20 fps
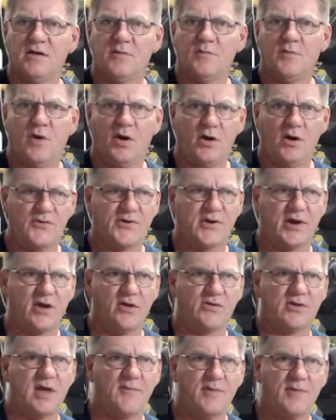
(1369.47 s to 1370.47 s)
model
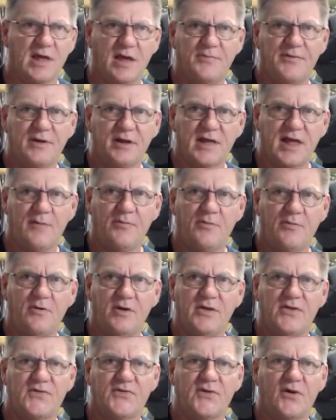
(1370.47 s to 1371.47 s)
show coming up in a couple of
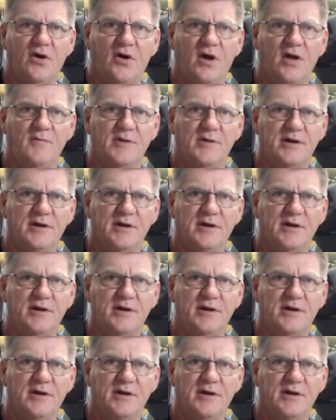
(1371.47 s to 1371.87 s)
weeks' time,